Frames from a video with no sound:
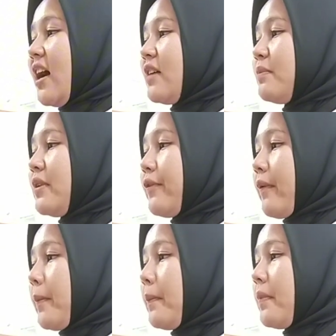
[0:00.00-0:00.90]
I am
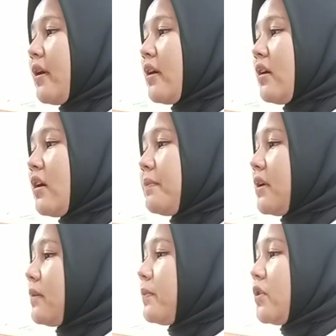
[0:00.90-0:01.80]
developed uh, a
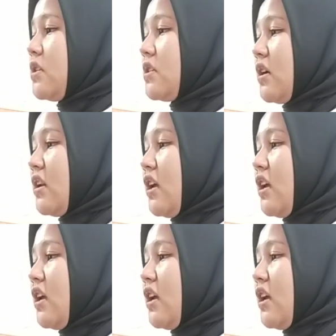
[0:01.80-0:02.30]
big position